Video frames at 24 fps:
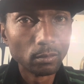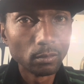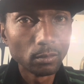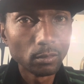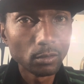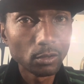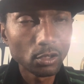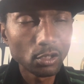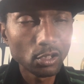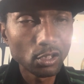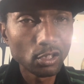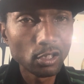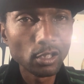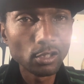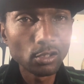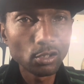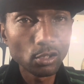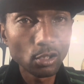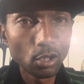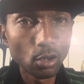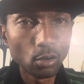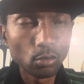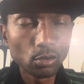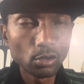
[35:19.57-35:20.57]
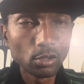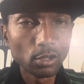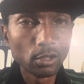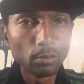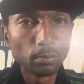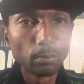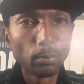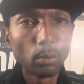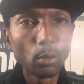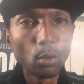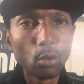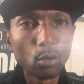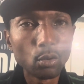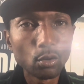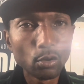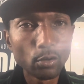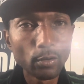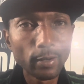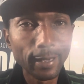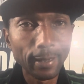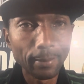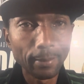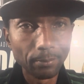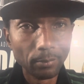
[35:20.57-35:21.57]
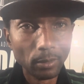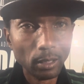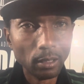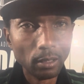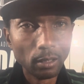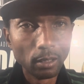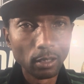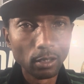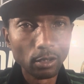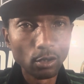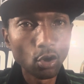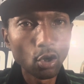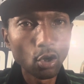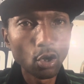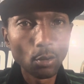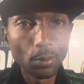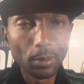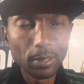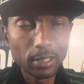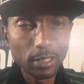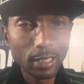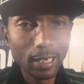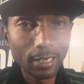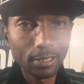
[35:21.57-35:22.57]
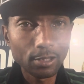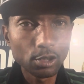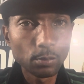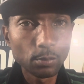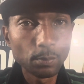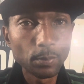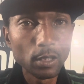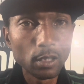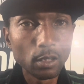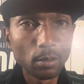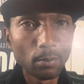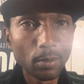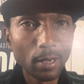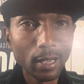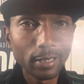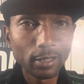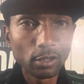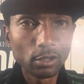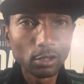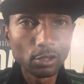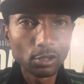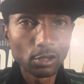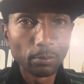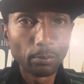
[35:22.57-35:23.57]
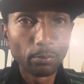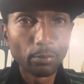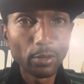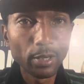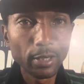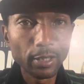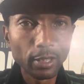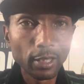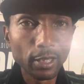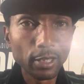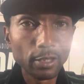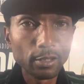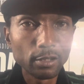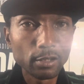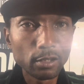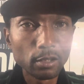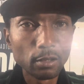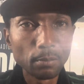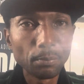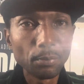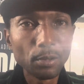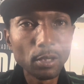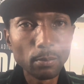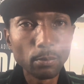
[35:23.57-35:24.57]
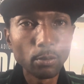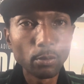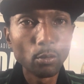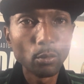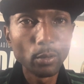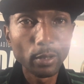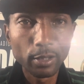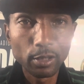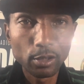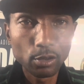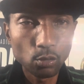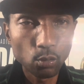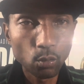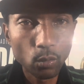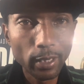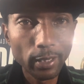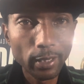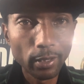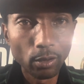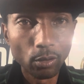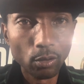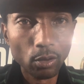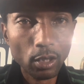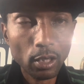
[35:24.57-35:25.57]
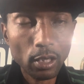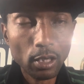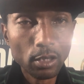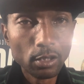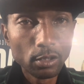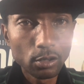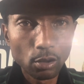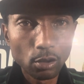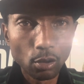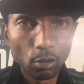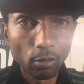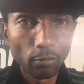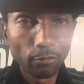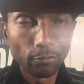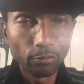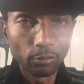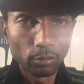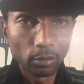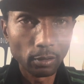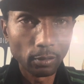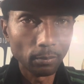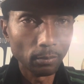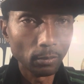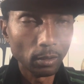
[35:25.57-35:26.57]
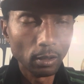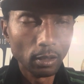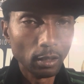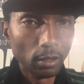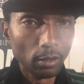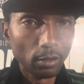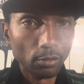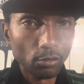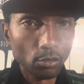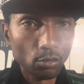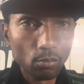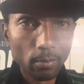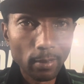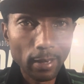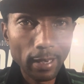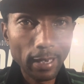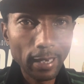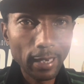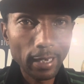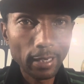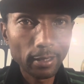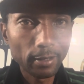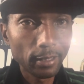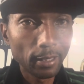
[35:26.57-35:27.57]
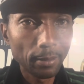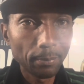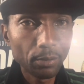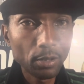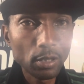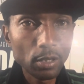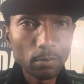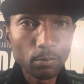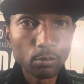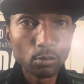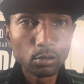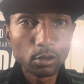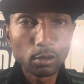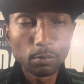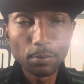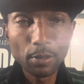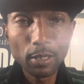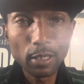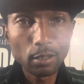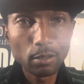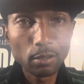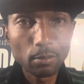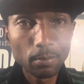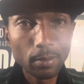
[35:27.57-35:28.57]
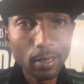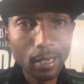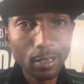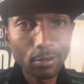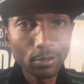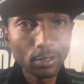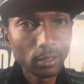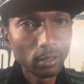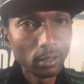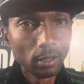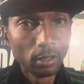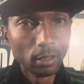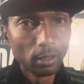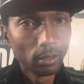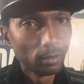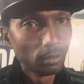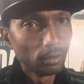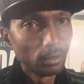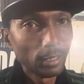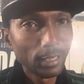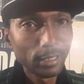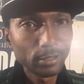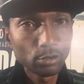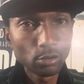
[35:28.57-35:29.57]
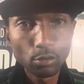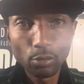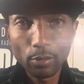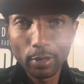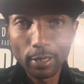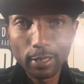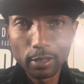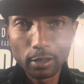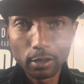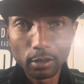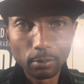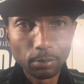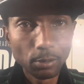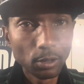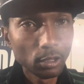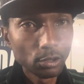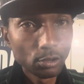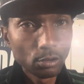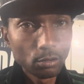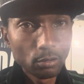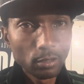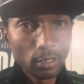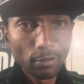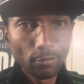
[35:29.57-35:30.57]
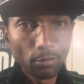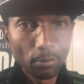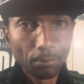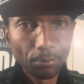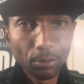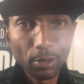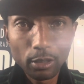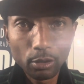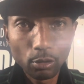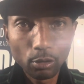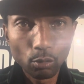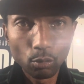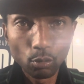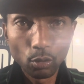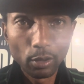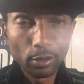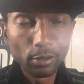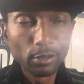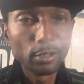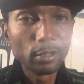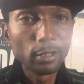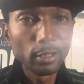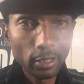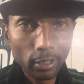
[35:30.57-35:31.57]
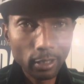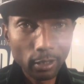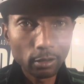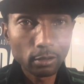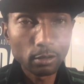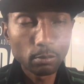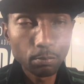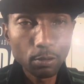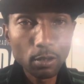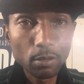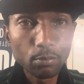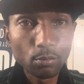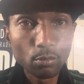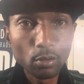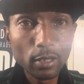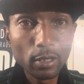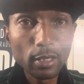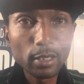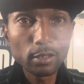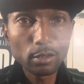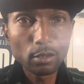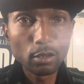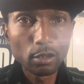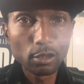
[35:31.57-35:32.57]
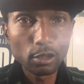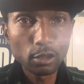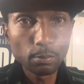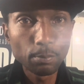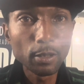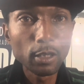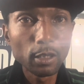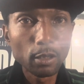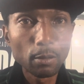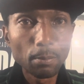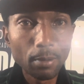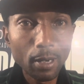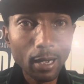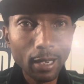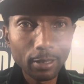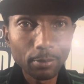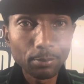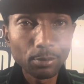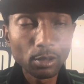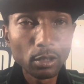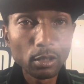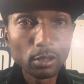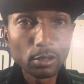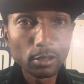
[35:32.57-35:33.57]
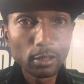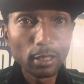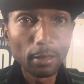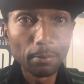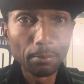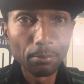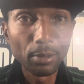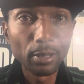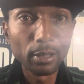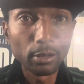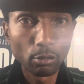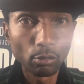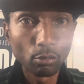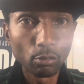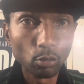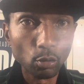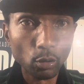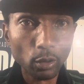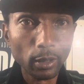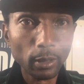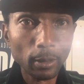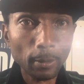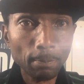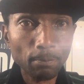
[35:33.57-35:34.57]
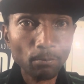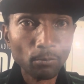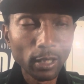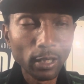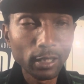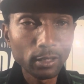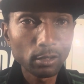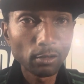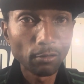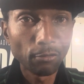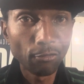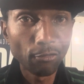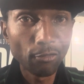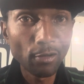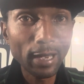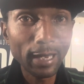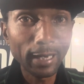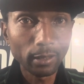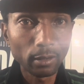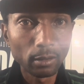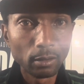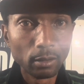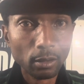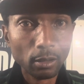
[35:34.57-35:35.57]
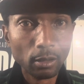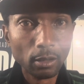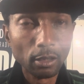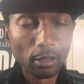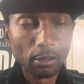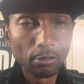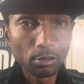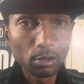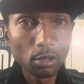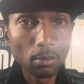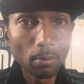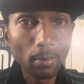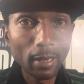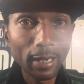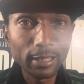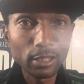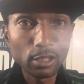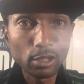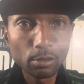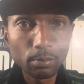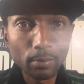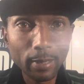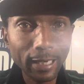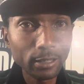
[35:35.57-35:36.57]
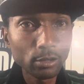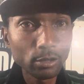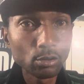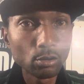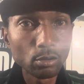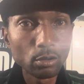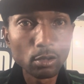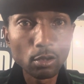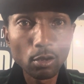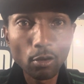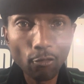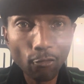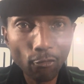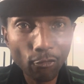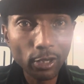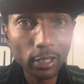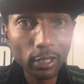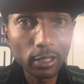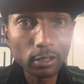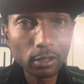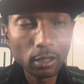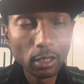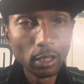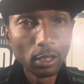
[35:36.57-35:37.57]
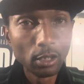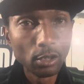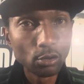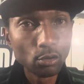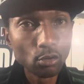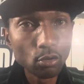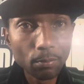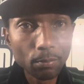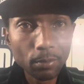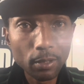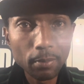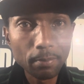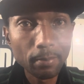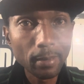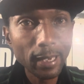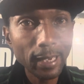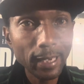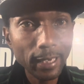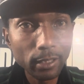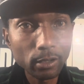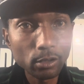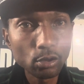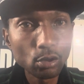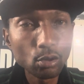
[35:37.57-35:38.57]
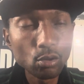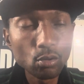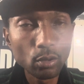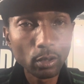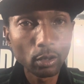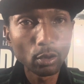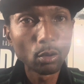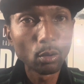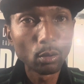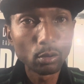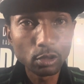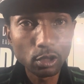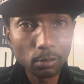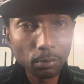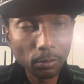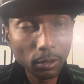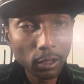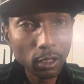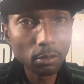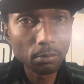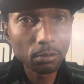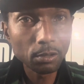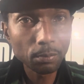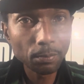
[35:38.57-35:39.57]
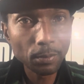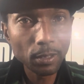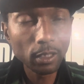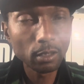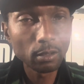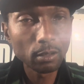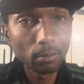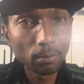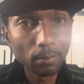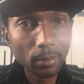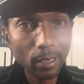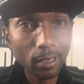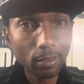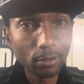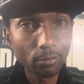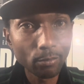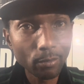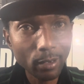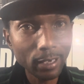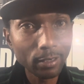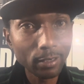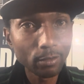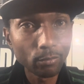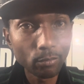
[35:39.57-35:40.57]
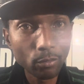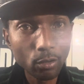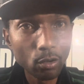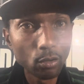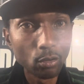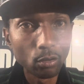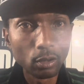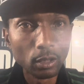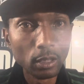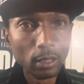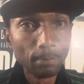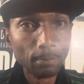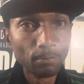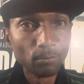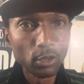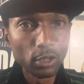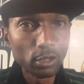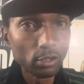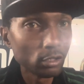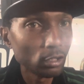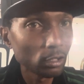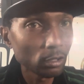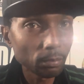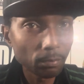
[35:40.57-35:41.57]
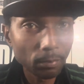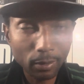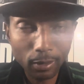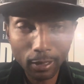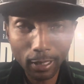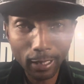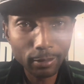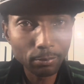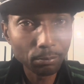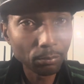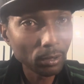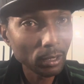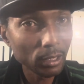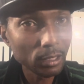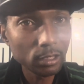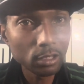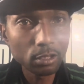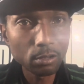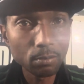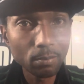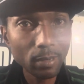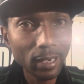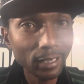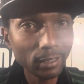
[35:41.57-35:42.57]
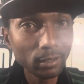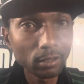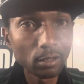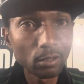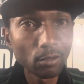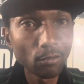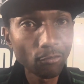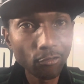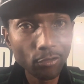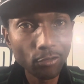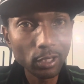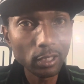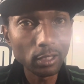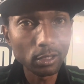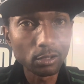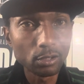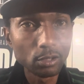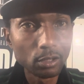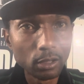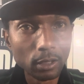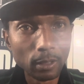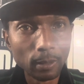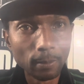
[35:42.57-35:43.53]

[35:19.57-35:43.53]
Snitch culture is bull crap. And you always got to speak about it because it bring innocent people in as well. So if you mad that people speaking about it, that's crazy because you never been through it. And yes, people is going to speak about it because they've been through it. That's a fact. If somebody smacked you in your face, you'll be mad too and going to keep speaking about it, right or wrong. It's just like being smacked in the face.